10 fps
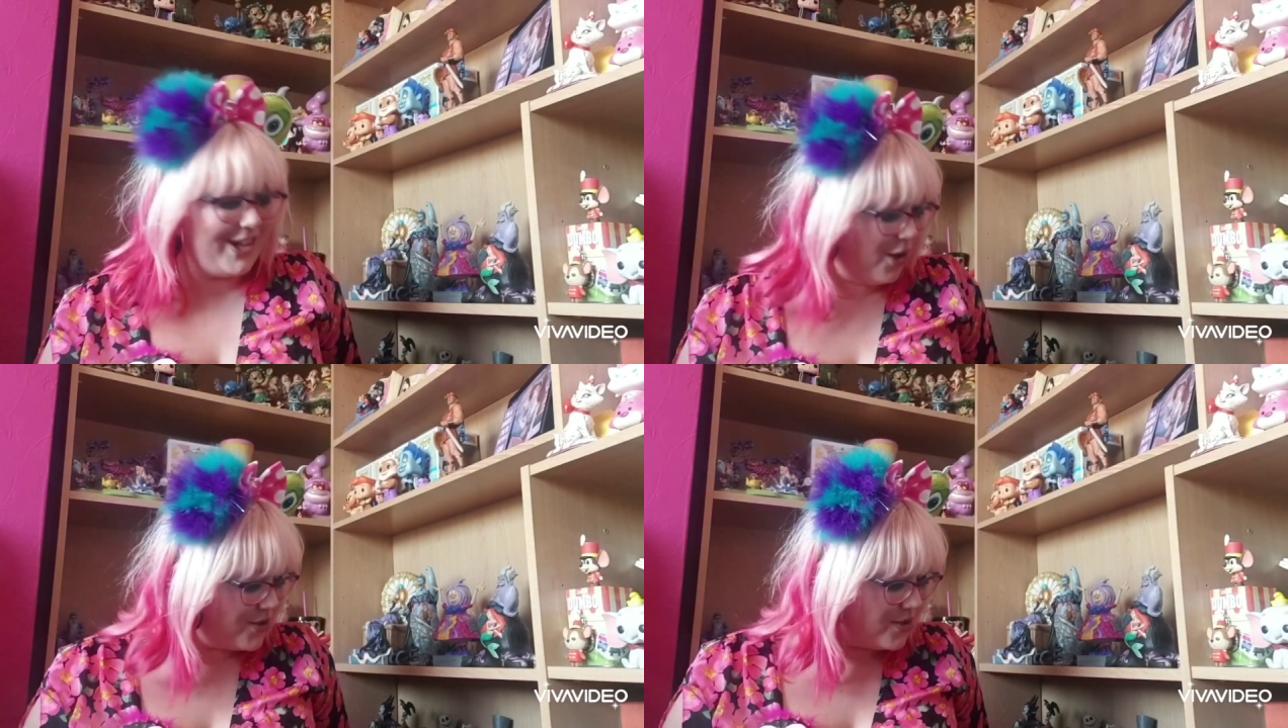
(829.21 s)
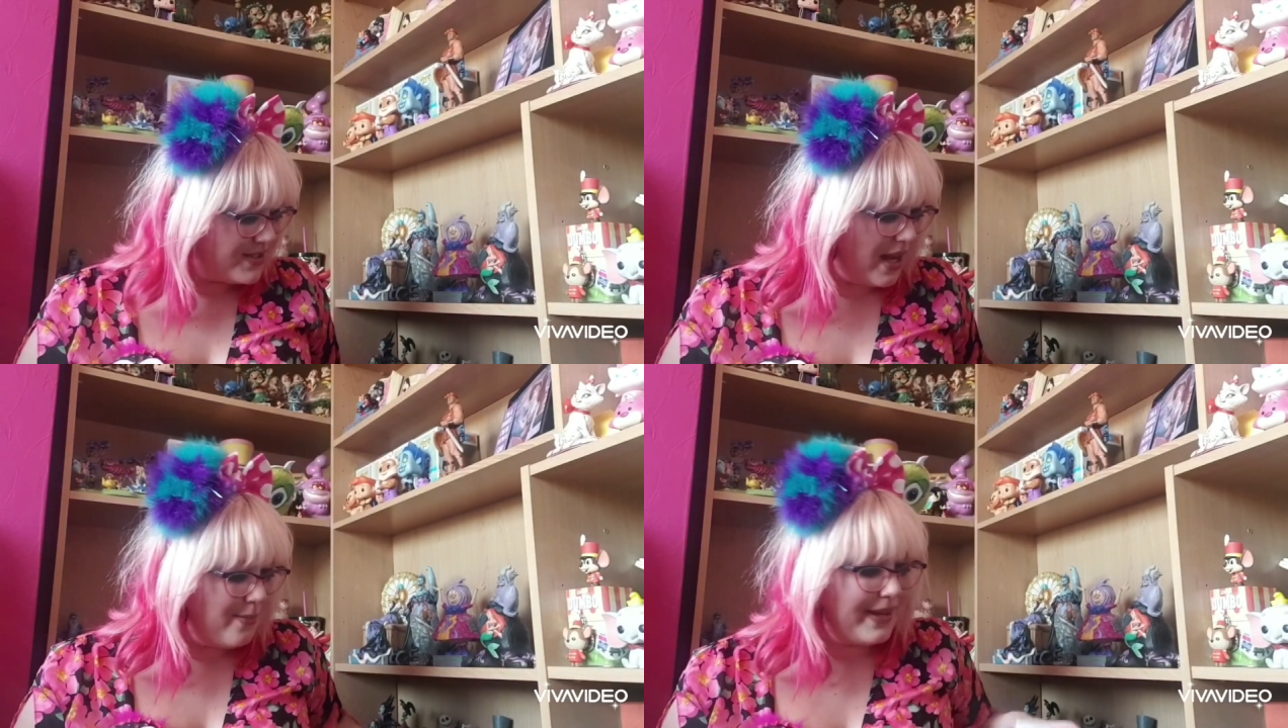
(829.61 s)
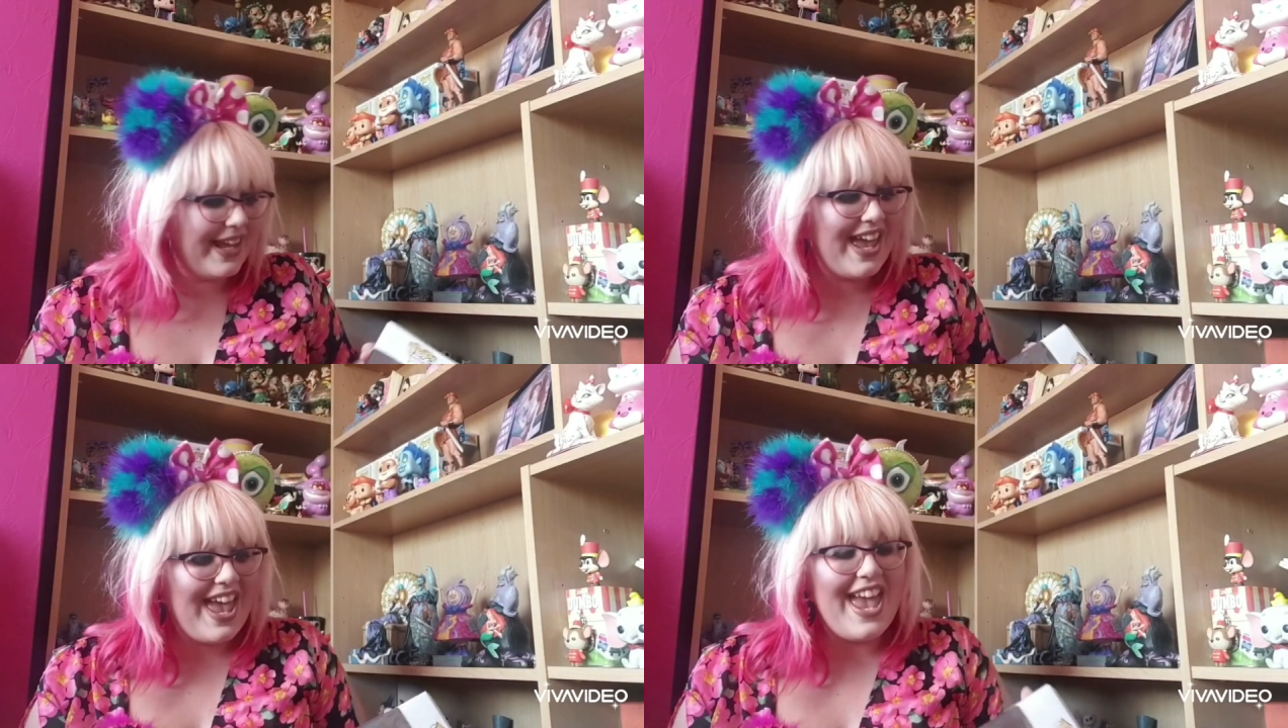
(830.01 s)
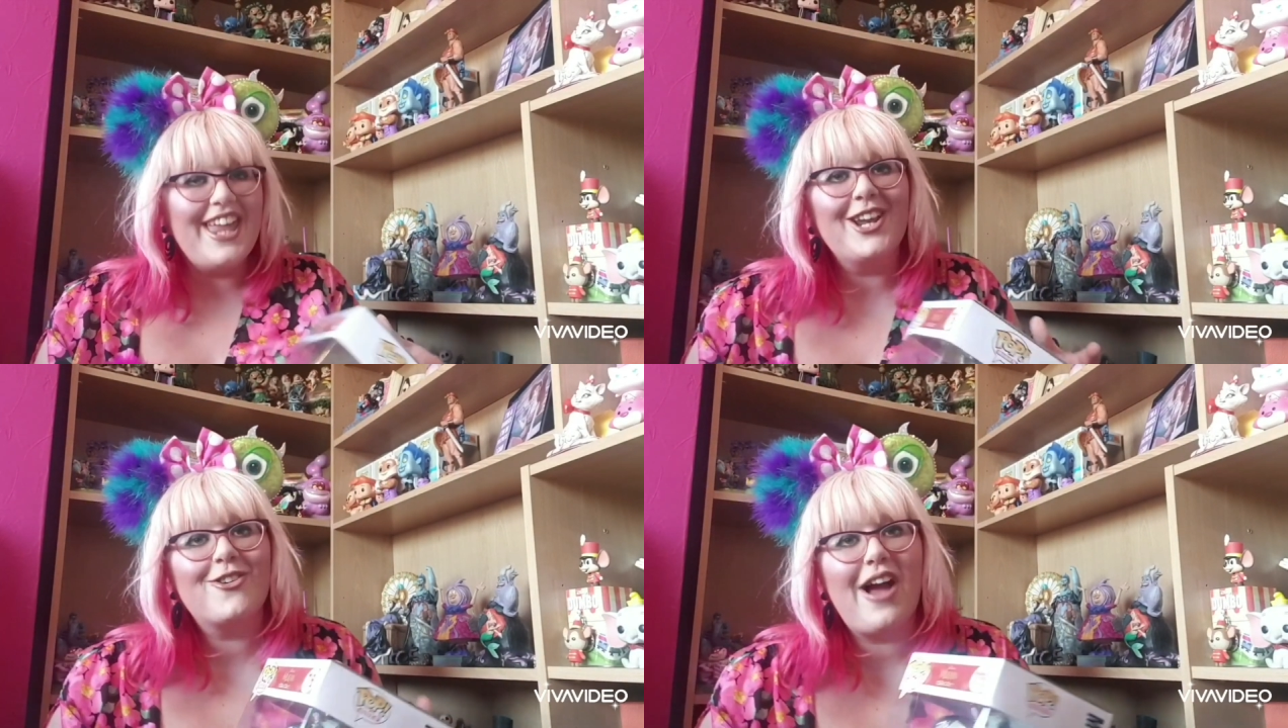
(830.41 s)
She also sent me
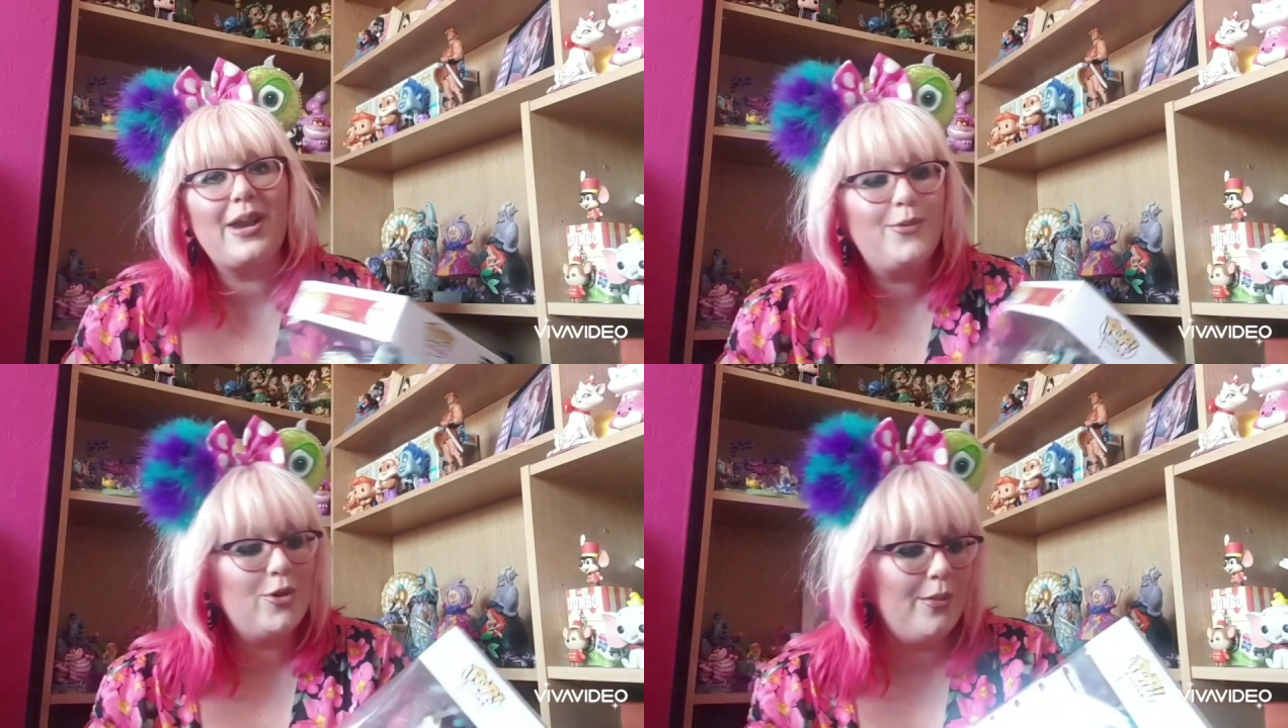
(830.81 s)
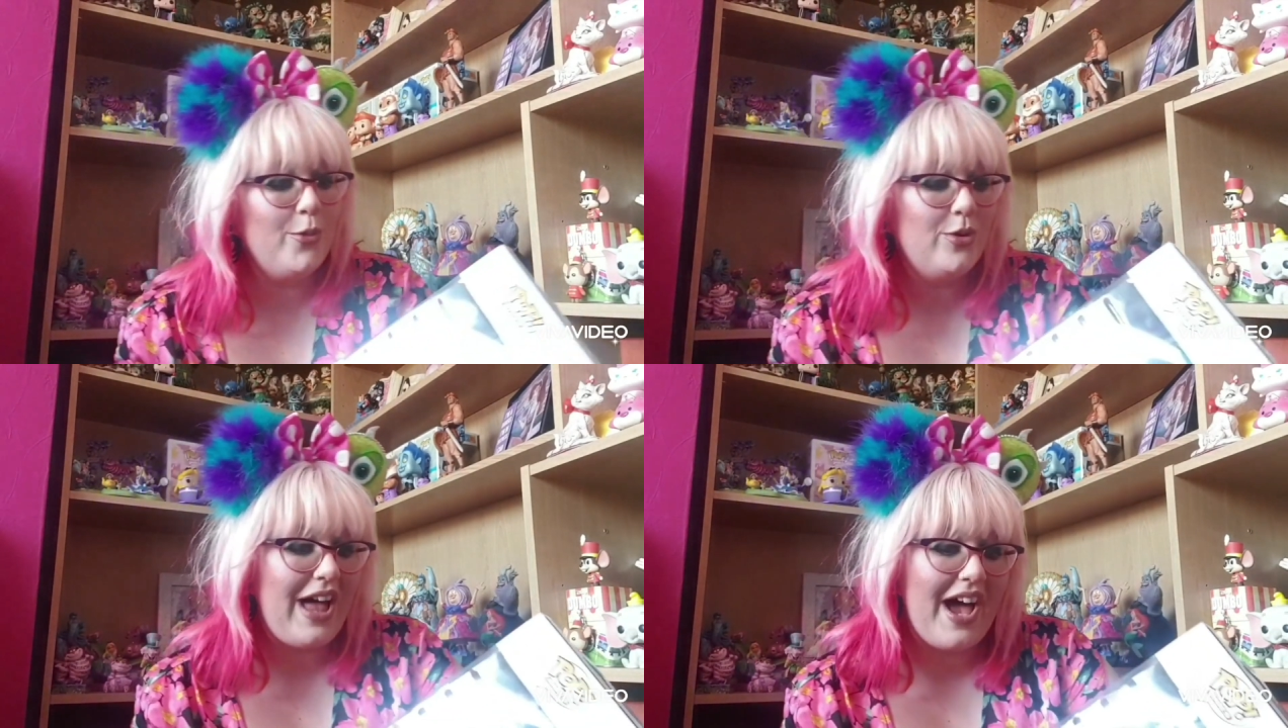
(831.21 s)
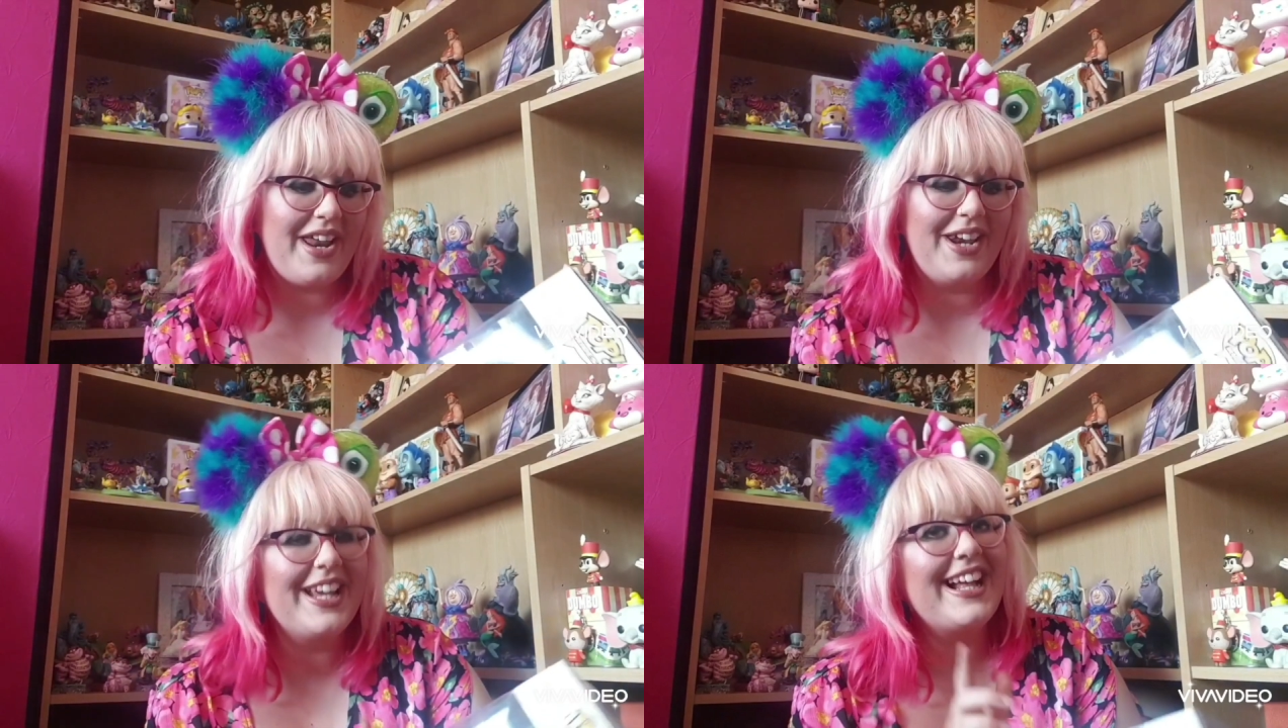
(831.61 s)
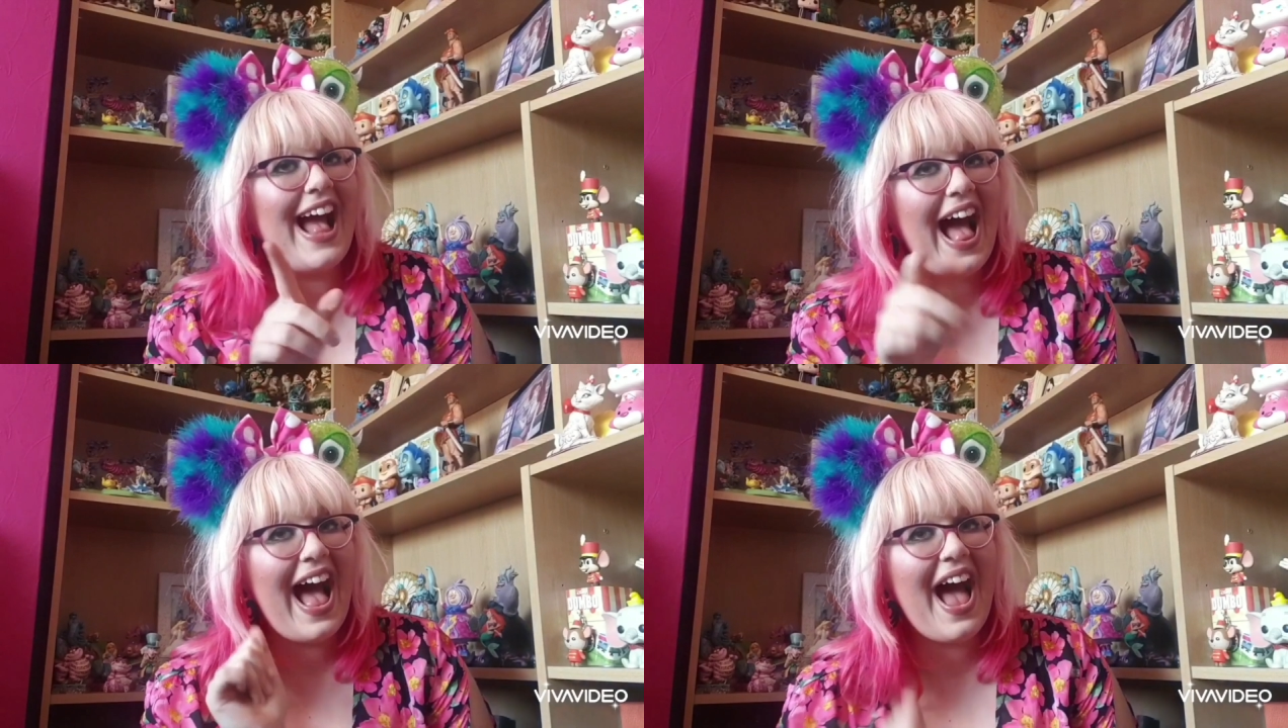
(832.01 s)
an incredible Mulan and
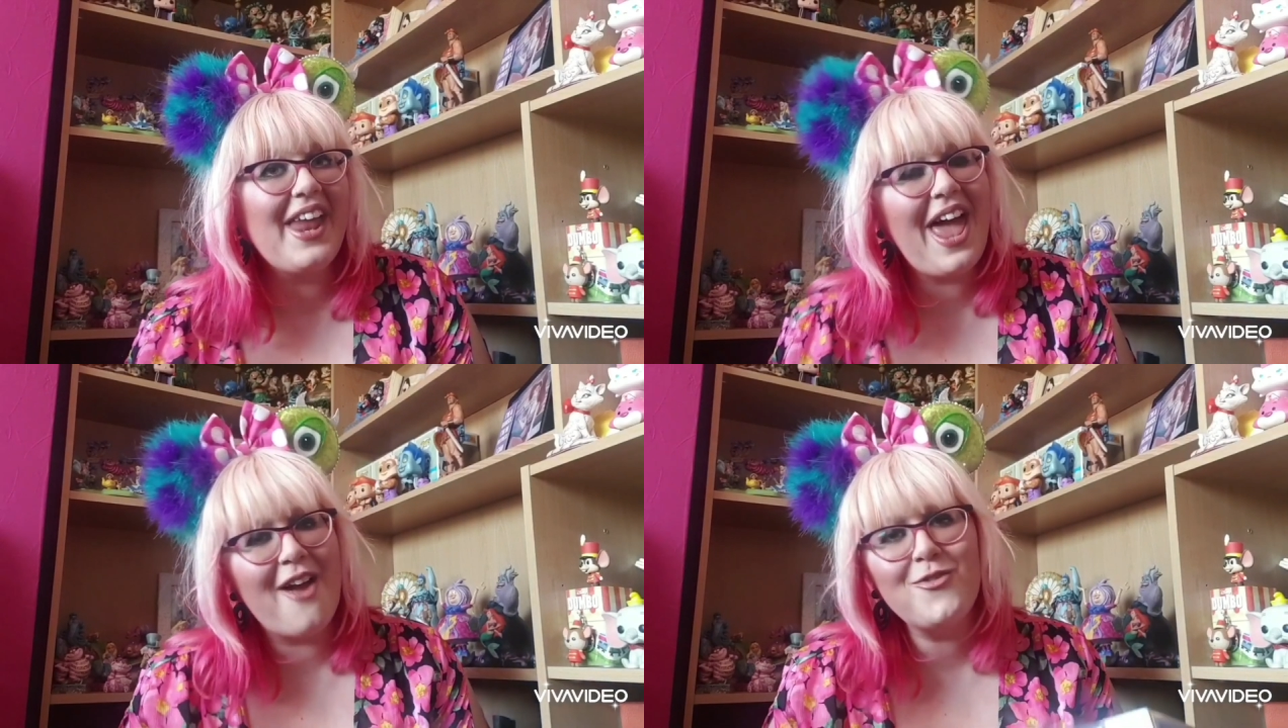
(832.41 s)
card.